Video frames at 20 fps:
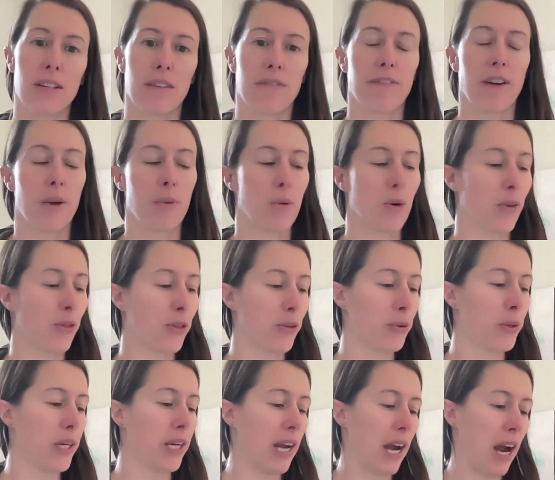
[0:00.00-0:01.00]
If I want
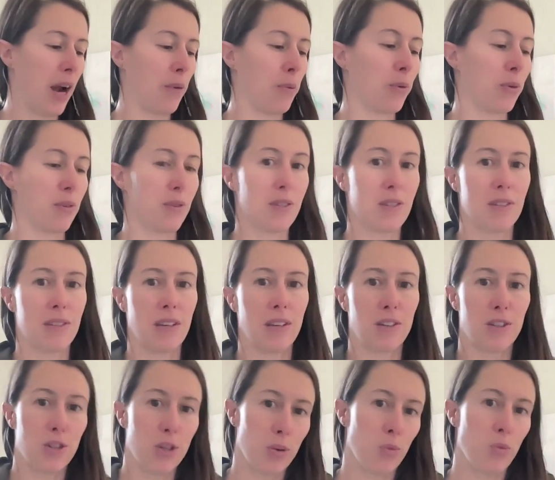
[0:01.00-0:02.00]
three, I will
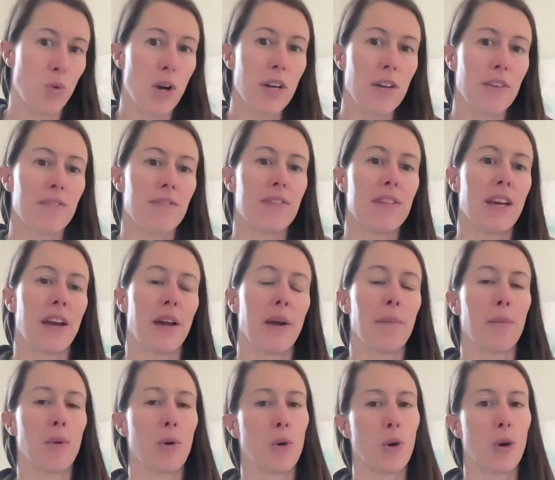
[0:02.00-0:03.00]
center one of
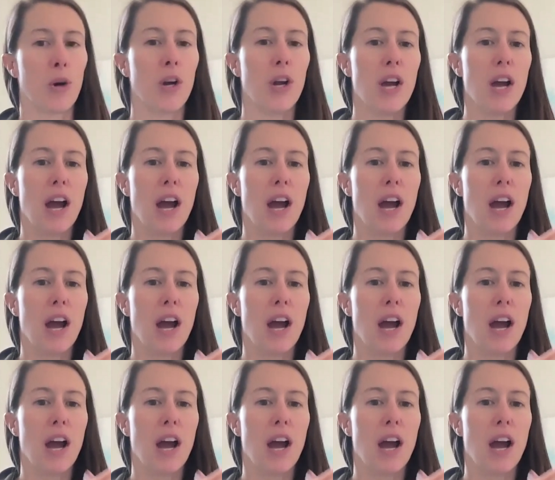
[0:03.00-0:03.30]
them, or